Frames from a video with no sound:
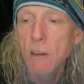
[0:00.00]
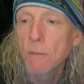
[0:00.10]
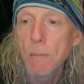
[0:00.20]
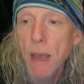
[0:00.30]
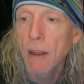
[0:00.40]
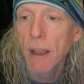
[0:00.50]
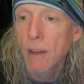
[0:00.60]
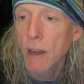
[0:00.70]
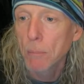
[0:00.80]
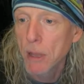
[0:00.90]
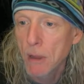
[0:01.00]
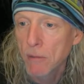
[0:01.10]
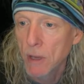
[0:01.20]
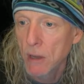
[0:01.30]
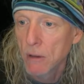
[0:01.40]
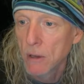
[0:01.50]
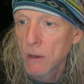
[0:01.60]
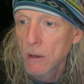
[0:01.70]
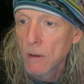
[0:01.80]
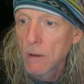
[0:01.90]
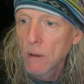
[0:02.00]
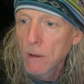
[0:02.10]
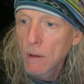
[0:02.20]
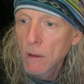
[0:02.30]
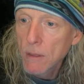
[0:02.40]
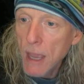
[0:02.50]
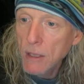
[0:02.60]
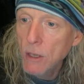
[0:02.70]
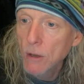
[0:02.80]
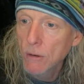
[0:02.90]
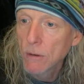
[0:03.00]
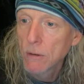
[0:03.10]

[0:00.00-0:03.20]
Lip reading: of metal, I got to play my video. Thank you.